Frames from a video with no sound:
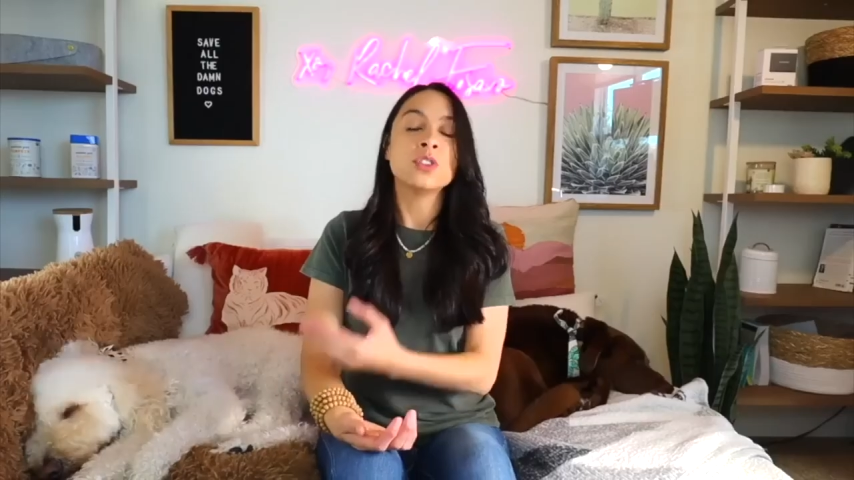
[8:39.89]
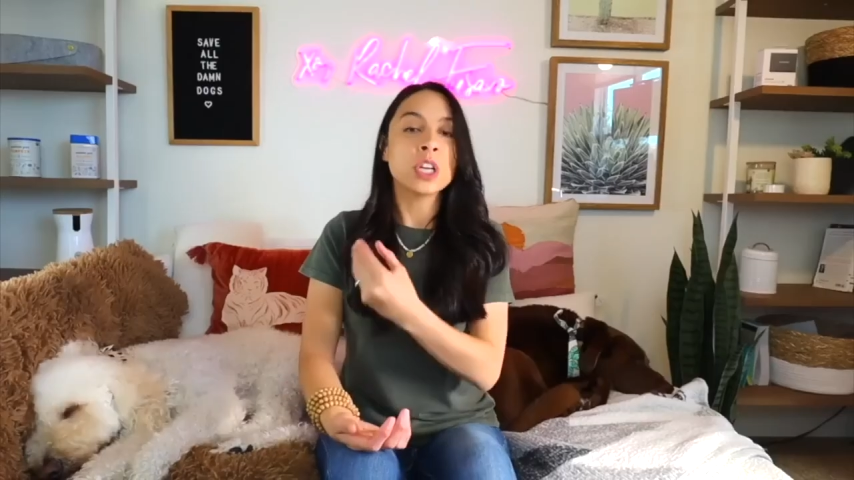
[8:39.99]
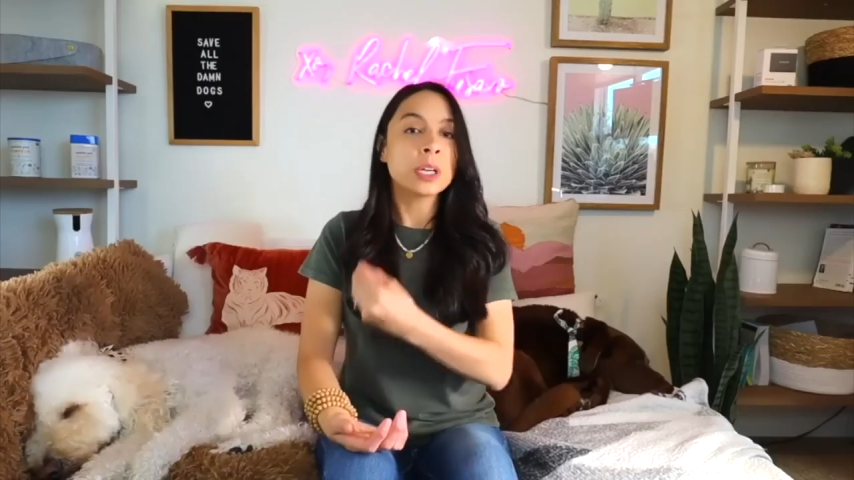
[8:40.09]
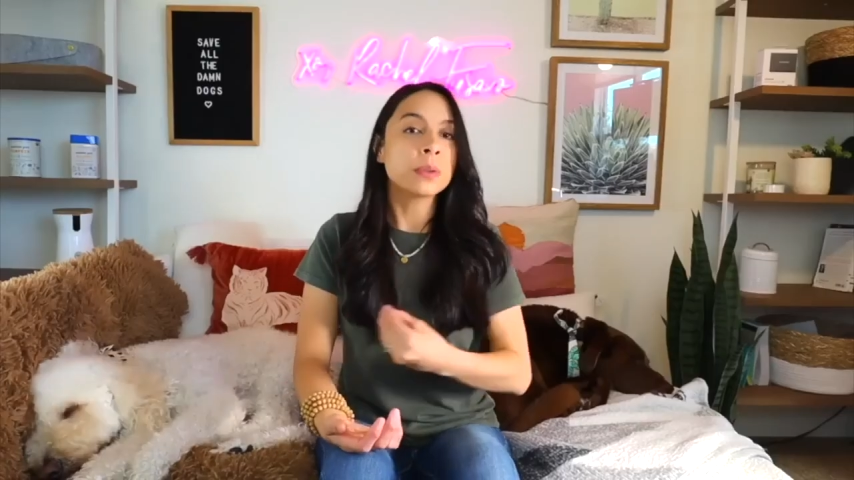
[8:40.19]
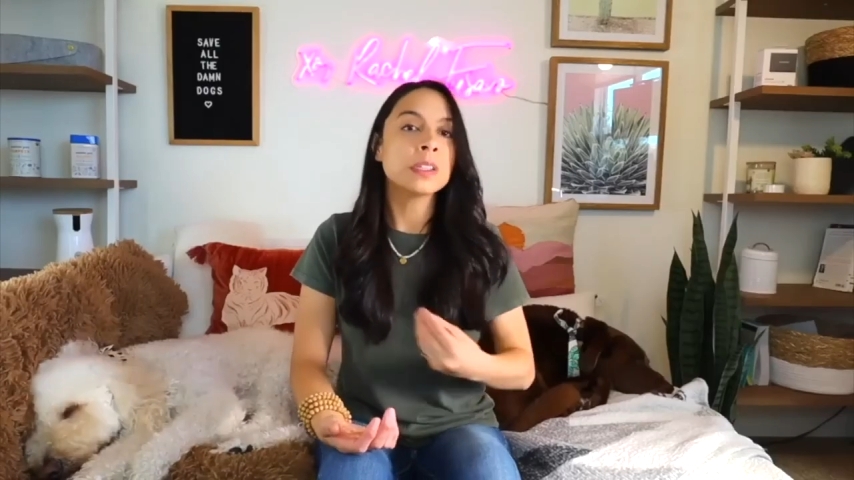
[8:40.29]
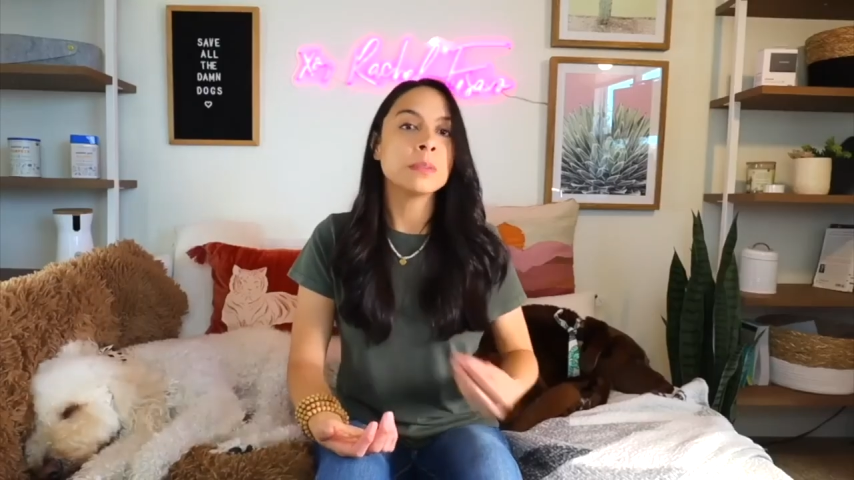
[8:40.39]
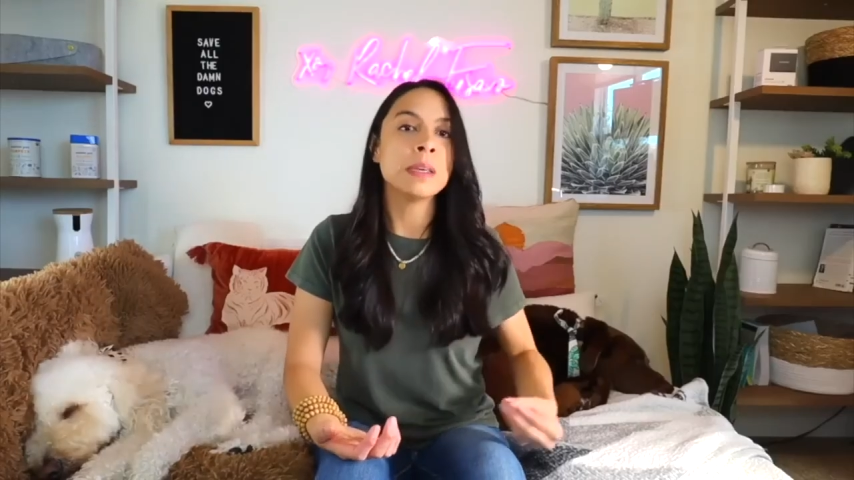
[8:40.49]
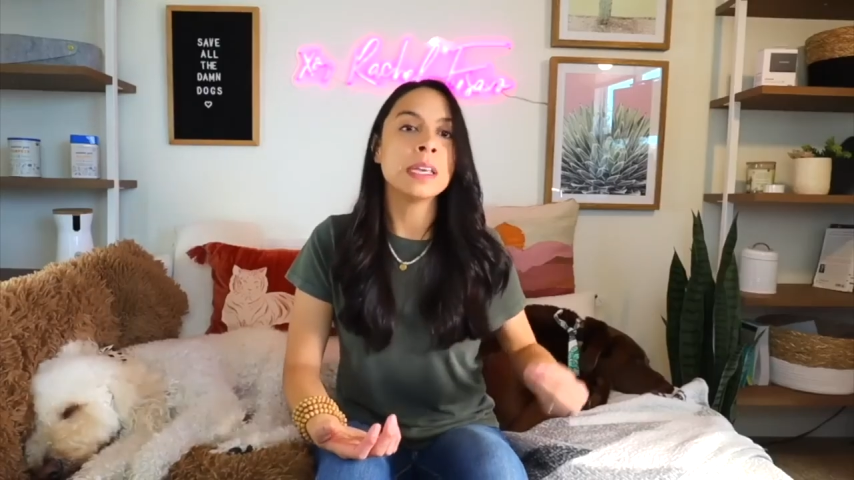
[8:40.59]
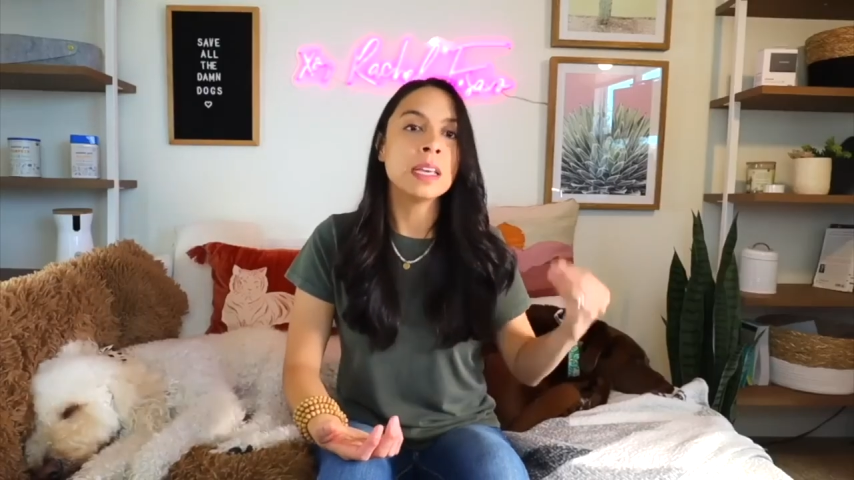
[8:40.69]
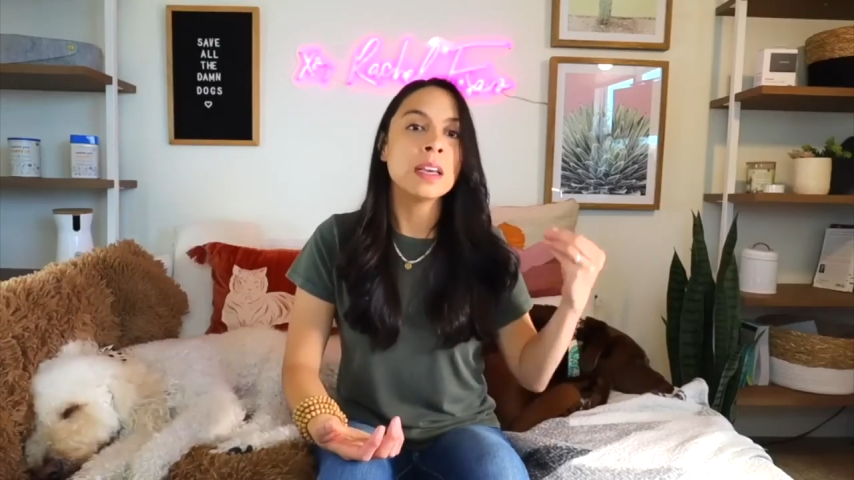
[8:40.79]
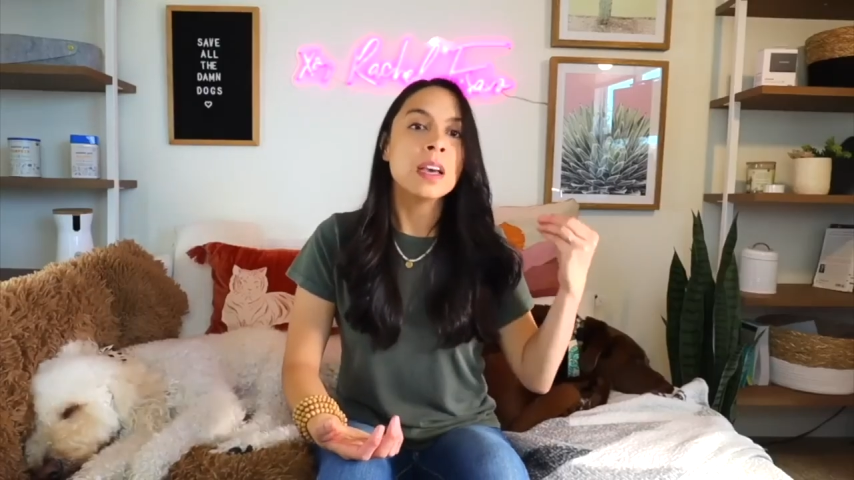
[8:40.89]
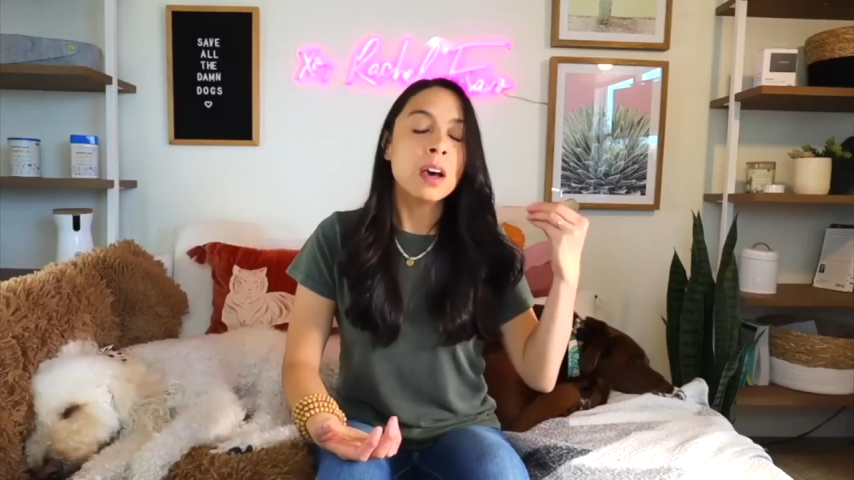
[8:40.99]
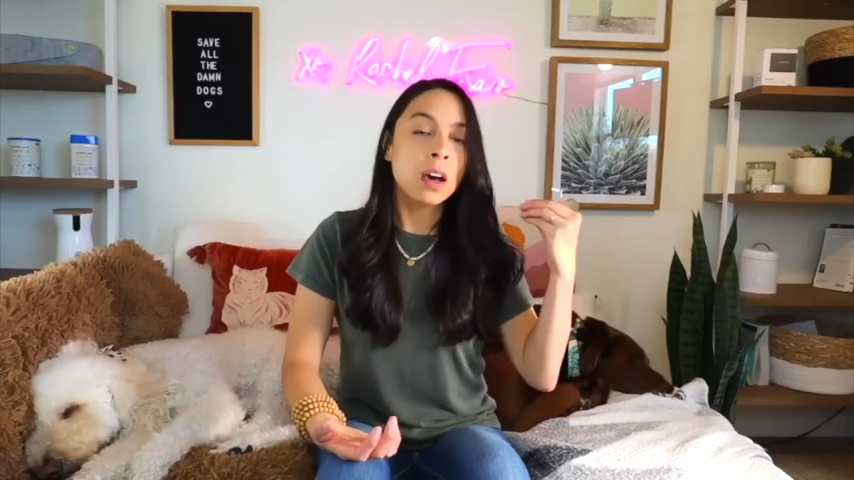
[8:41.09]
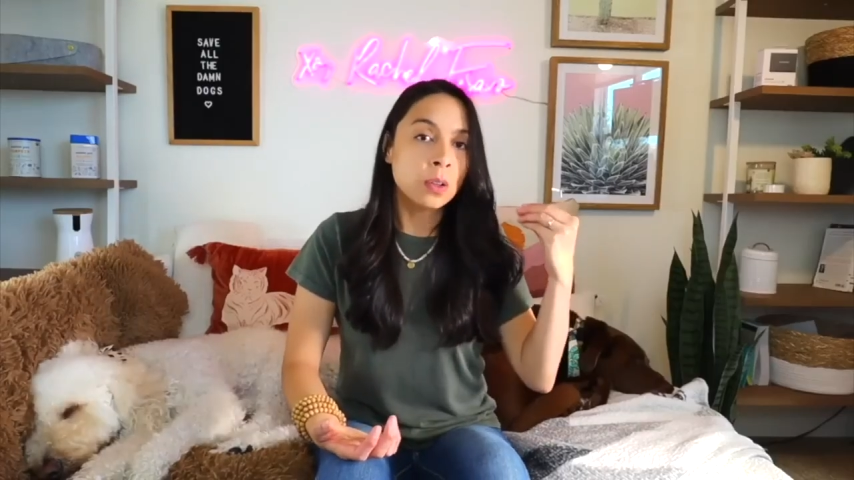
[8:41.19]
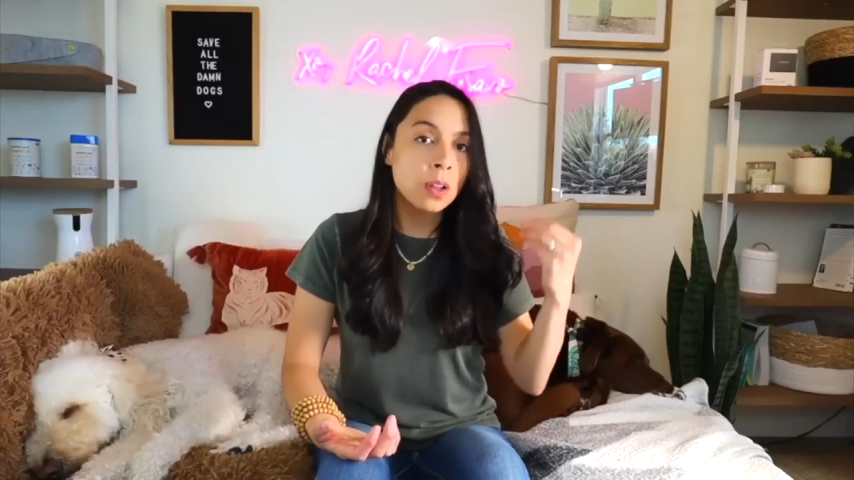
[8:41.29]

generally speaking, a